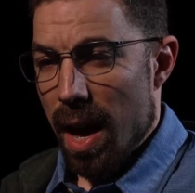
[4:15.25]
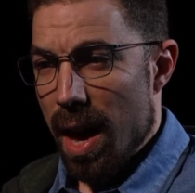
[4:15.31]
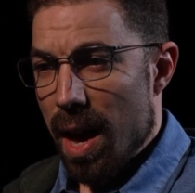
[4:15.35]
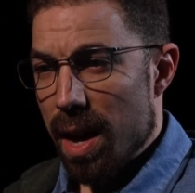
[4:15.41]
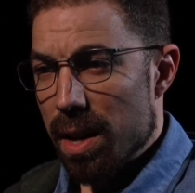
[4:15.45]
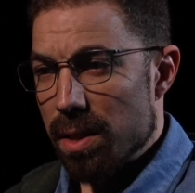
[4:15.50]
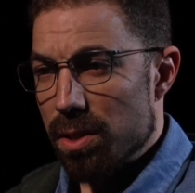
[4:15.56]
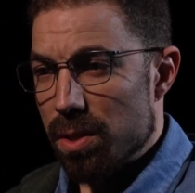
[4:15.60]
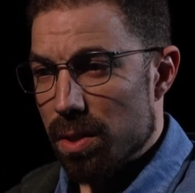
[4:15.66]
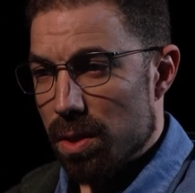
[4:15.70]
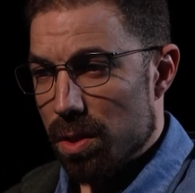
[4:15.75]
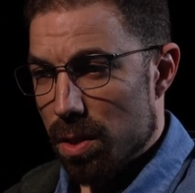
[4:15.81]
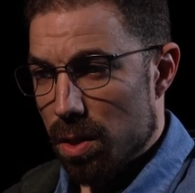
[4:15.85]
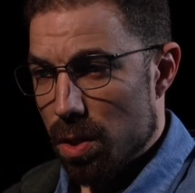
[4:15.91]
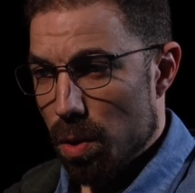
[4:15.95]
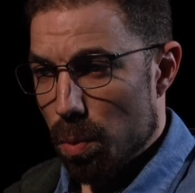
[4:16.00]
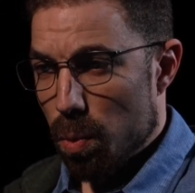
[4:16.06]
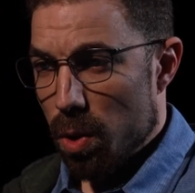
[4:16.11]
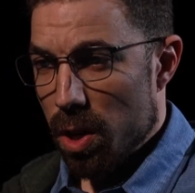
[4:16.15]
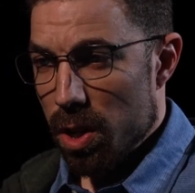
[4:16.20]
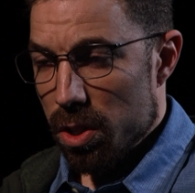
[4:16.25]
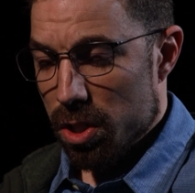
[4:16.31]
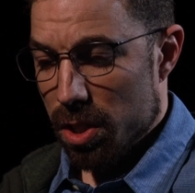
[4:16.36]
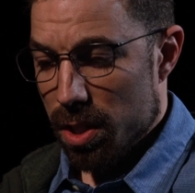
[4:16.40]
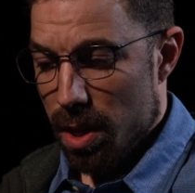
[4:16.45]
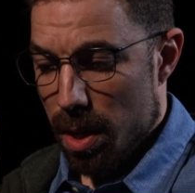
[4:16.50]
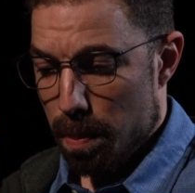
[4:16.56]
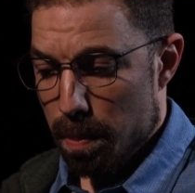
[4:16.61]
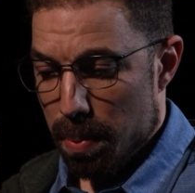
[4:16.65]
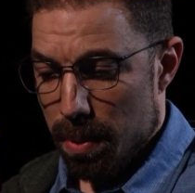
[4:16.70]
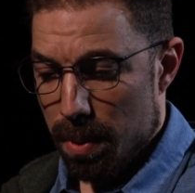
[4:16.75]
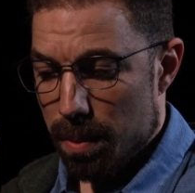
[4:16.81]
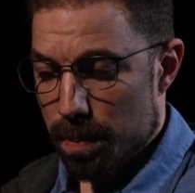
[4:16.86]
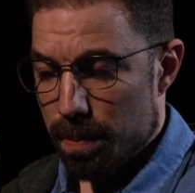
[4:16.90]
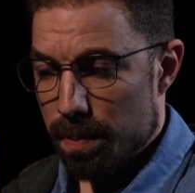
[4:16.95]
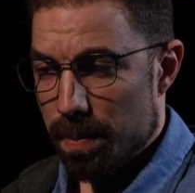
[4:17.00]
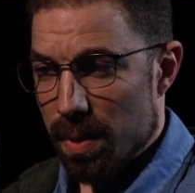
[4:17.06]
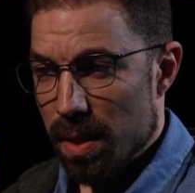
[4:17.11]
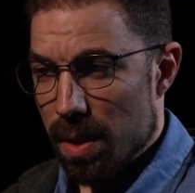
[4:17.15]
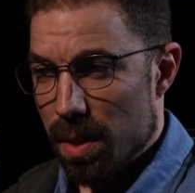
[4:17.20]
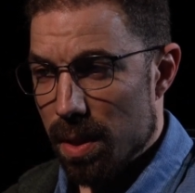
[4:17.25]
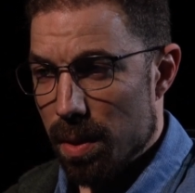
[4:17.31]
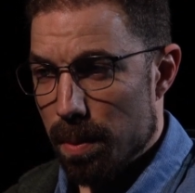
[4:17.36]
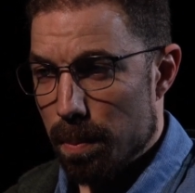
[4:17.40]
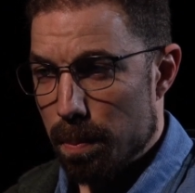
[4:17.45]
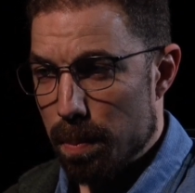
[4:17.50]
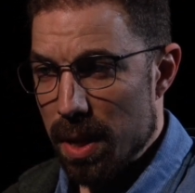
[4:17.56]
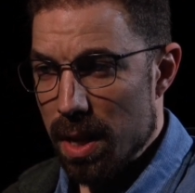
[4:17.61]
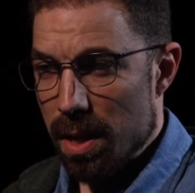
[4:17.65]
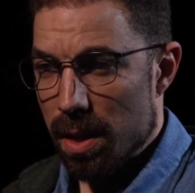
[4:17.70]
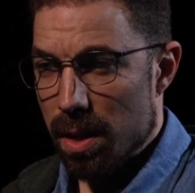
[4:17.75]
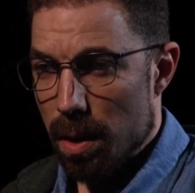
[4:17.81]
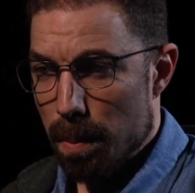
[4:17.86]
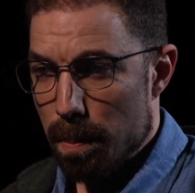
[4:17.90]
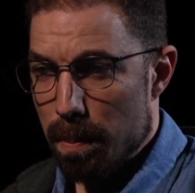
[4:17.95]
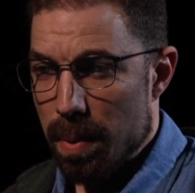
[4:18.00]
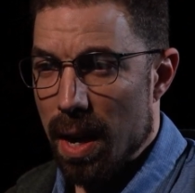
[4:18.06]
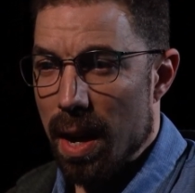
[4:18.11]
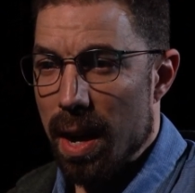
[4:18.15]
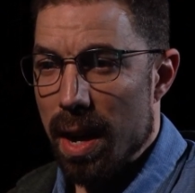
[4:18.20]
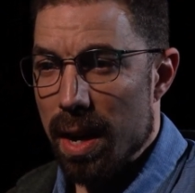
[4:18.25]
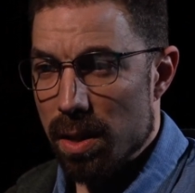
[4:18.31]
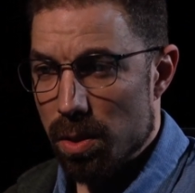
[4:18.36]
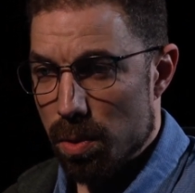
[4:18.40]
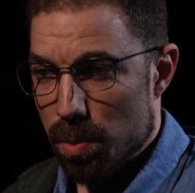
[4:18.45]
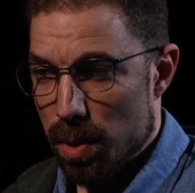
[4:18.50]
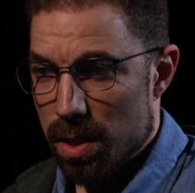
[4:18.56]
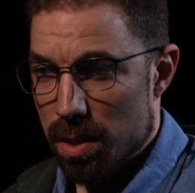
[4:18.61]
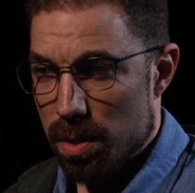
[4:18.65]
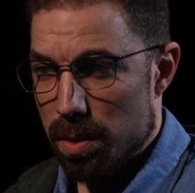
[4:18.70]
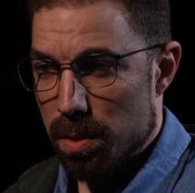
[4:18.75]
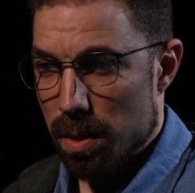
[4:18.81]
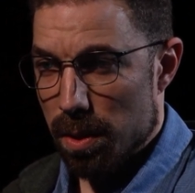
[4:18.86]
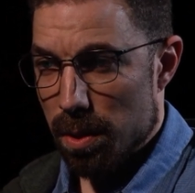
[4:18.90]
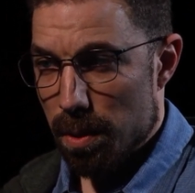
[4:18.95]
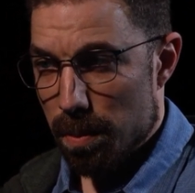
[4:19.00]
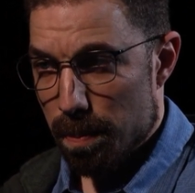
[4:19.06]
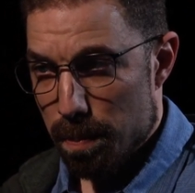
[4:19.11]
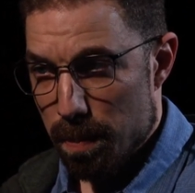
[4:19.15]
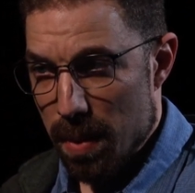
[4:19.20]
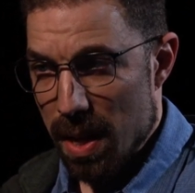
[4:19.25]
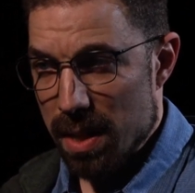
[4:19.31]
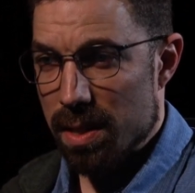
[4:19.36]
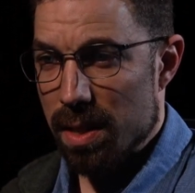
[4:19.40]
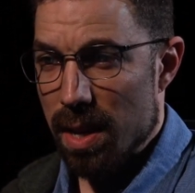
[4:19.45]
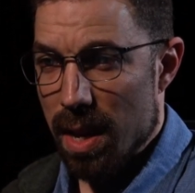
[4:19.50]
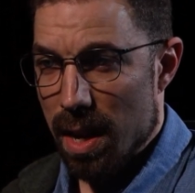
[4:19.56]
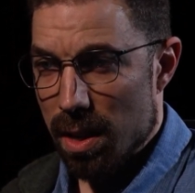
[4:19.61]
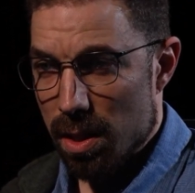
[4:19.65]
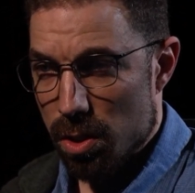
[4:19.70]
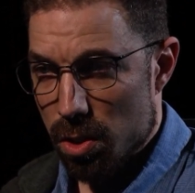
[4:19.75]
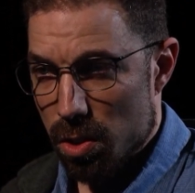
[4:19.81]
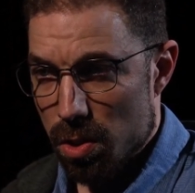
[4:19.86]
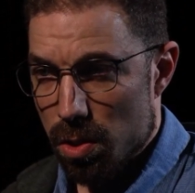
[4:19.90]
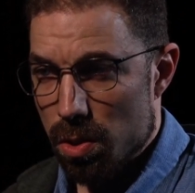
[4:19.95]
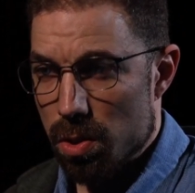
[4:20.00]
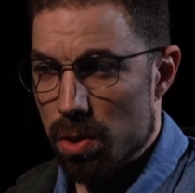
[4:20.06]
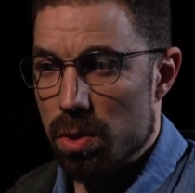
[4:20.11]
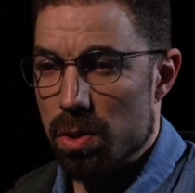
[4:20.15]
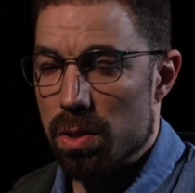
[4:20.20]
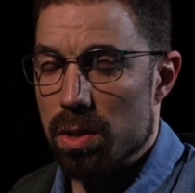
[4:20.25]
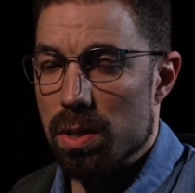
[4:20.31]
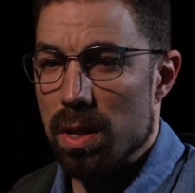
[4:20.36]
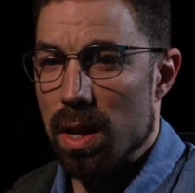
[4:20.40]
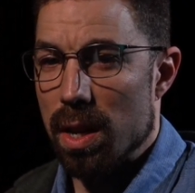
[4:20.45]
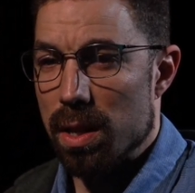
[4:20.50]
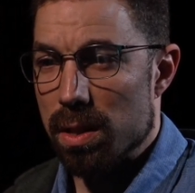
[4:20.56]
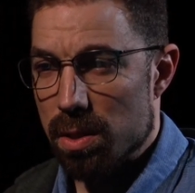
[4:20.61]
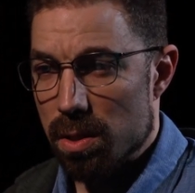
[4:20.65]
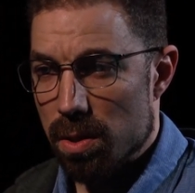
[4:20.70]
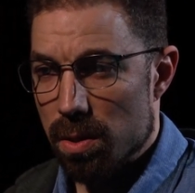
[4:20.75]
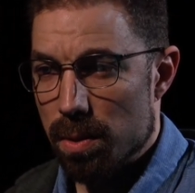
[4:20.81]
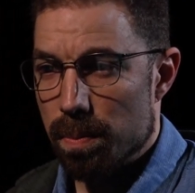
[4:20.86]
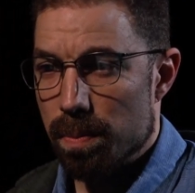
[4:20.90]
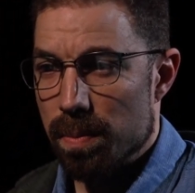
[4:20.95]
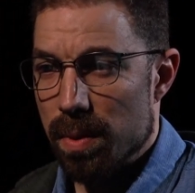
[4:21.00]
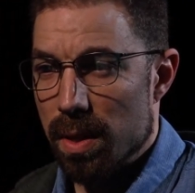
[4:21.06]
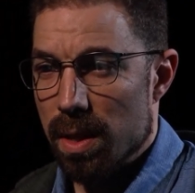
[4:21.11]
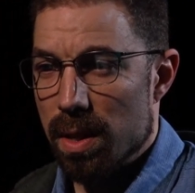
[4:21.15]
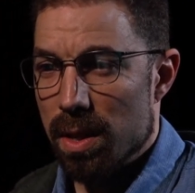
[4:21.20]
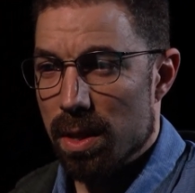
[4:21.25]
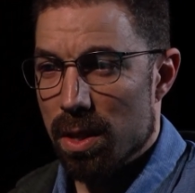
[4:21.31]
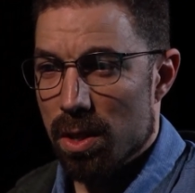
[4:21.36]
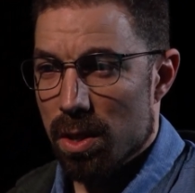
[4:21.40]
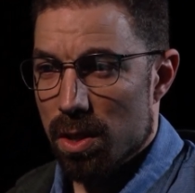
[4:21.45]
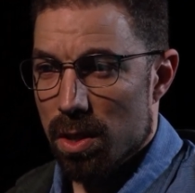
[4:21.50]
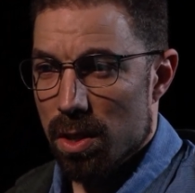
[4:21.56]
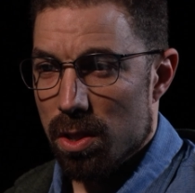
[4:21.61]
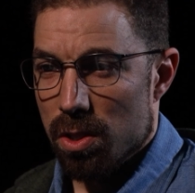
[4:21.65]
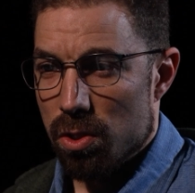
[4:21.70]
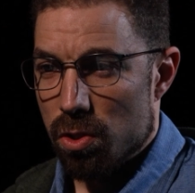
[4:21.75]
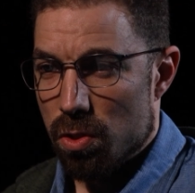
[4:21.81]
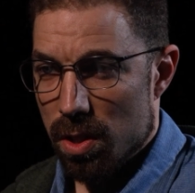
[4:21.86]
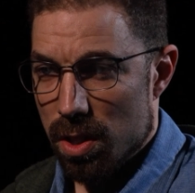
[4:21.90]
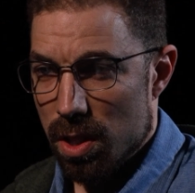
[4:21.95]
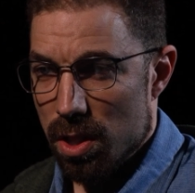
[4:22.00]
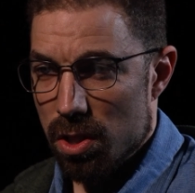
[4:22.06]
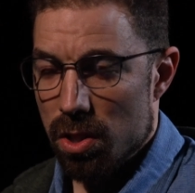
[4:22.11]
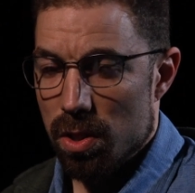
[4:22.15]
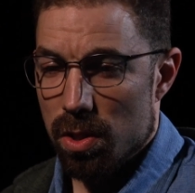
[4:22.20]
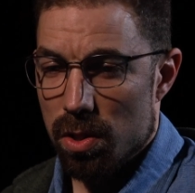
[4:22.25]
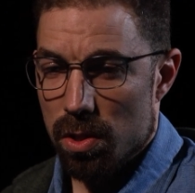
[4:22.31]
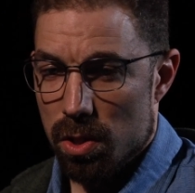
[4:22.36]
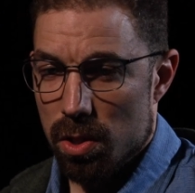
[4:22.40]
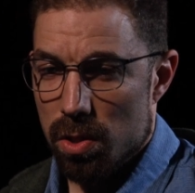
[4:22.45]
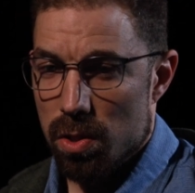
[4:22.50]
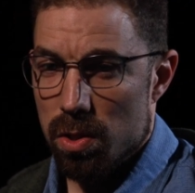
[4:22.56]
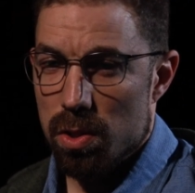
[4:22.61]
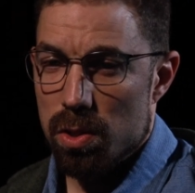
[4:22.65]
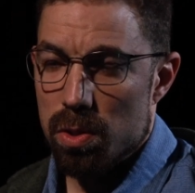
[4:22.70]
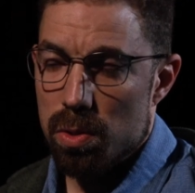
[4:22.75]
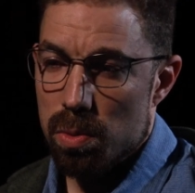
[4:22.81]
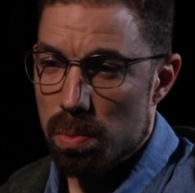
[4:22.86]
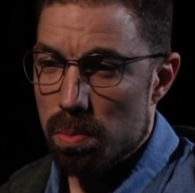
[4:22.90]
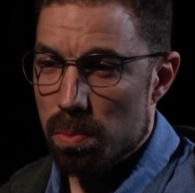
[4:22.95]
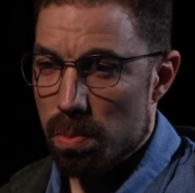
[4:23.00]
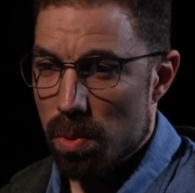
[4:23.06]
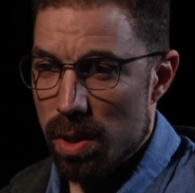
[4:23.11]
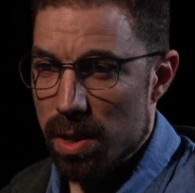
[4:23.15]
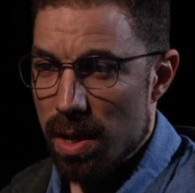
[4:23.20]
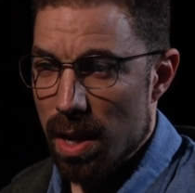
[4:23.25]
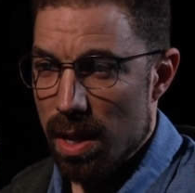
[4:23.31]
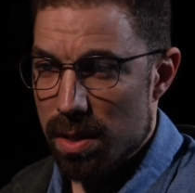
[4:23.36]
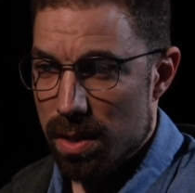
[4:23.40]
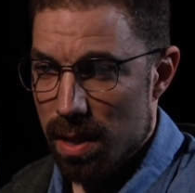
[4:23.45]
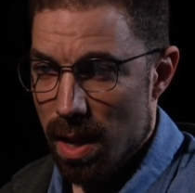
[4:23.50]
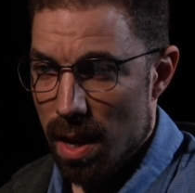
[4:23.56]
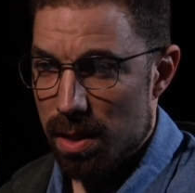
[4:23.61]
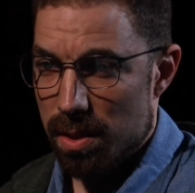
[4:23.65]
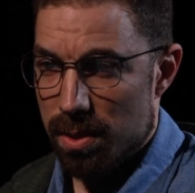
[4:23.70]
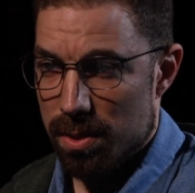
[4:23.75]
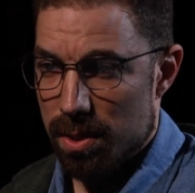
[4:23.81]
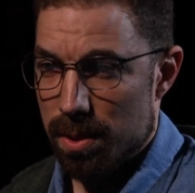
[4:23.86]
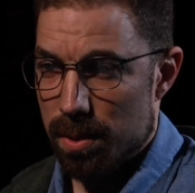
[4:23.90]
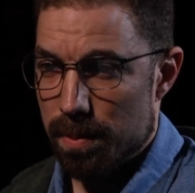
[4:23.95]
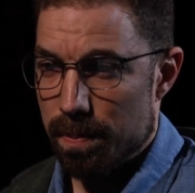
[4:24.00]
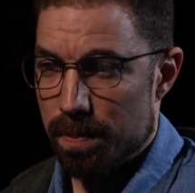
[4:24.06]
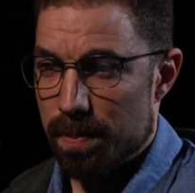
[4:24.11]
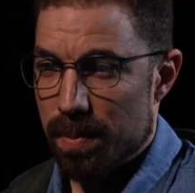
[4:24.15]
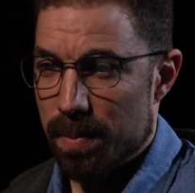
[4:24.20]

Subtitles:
And the worship being combined with Messianic Jews and traditional Jews would get tense.